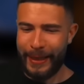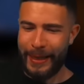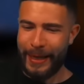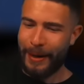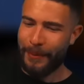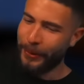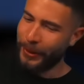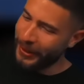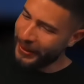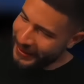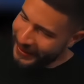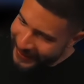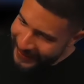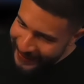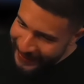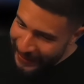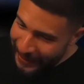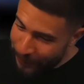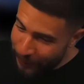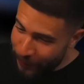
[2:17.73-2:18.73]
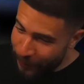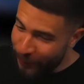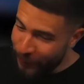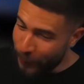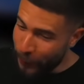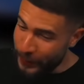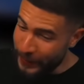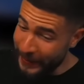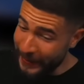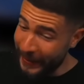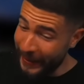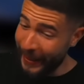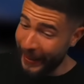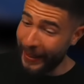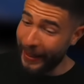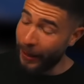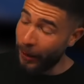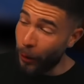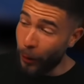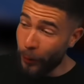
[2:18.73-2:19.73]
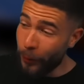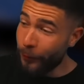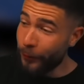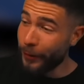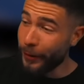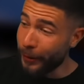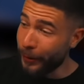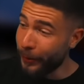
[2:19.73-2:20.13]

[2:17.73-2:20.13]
I'm gonna stick with 40k. Hopefully